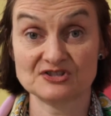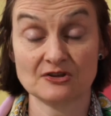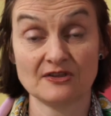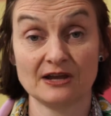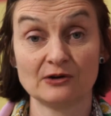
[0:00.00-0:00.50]

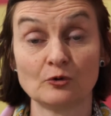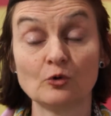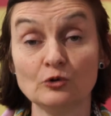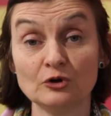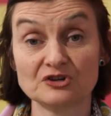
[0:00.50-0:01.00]
so they are
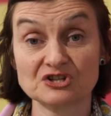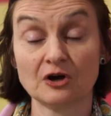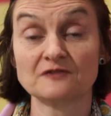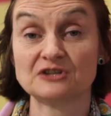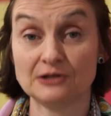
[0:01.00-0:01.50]
all looked
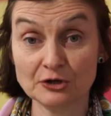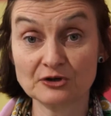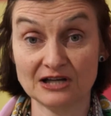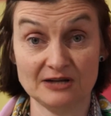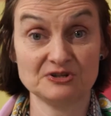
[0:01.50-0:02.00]
after
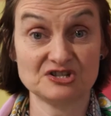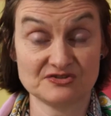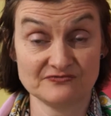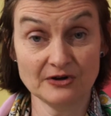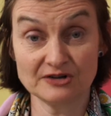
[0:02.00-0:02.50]
locally, which
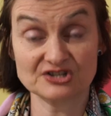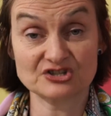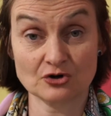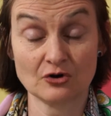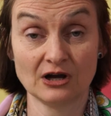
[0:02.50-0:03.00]
is a very
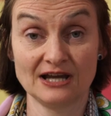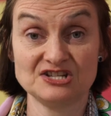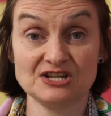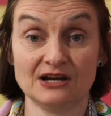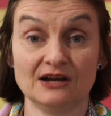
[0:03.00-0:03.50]
strong
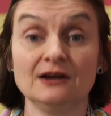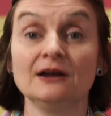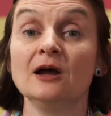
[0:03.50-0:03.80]
idea,